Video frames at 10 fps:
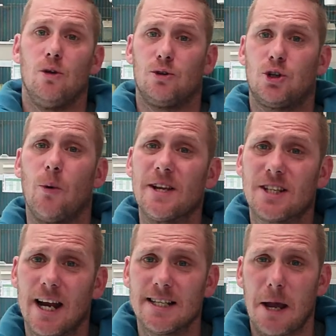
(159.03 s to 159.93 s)
So in
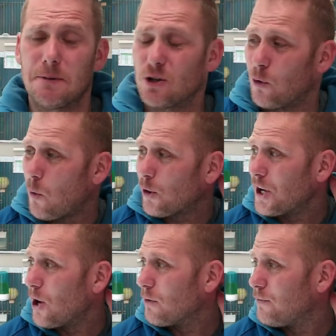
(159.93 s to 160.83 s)
today's episode, what
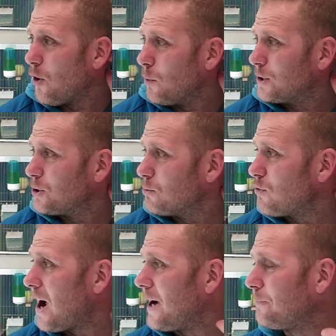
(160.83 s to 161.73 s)
can you look forward to?
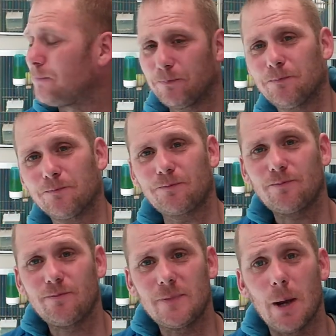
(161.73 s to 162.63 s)
Rad
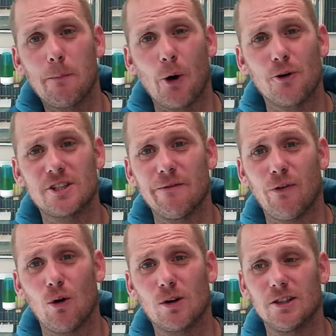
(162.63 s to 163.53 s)
products in
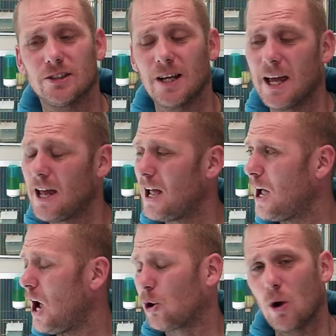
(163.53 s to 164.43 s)
focus
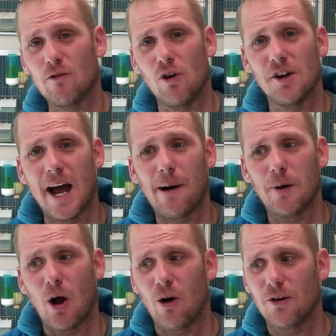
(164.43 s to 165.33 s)
a quick rundown
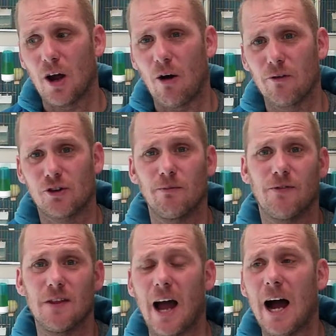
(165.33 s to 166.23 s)
on, on
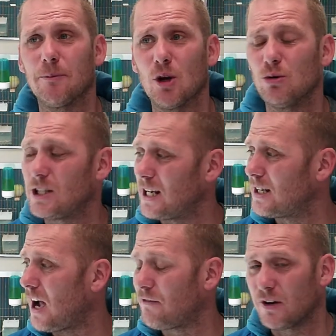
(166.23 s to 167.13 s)
something that I'm using
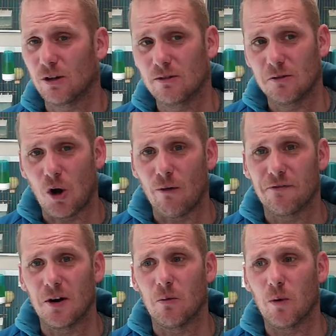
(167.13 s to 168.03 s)
that I feel
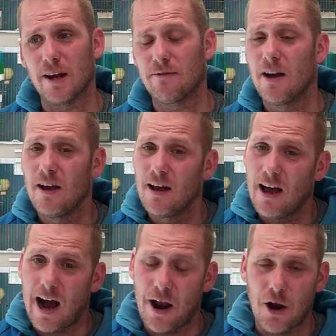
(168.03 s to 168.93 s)
confident with
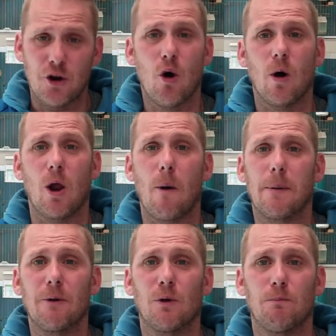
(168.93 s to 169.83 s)
and I know a lot of
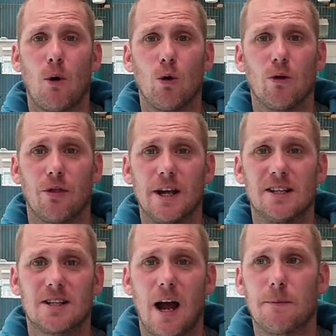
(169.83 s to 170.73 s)
people have bought
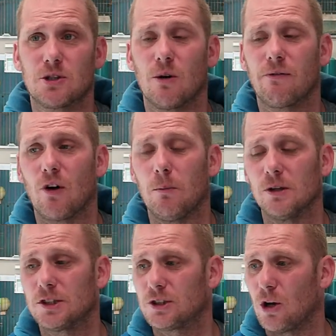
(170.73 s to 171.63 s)
these type of stuff from
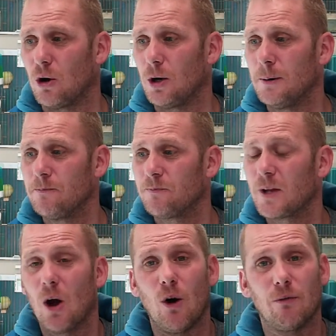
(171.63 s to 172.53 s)
us so
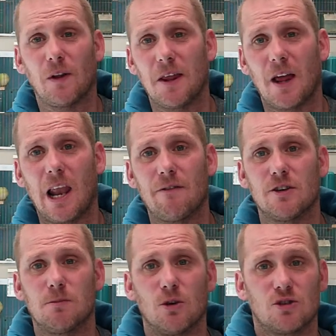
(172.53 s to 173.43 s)
hopefully they'll have
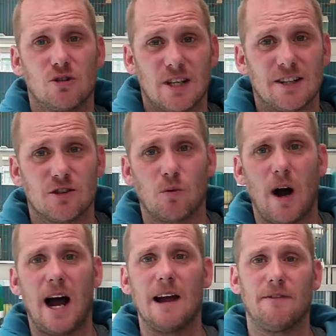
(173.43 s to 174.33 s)
as much success as what
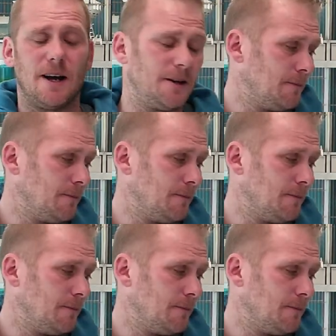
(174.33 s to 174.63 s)
I've had.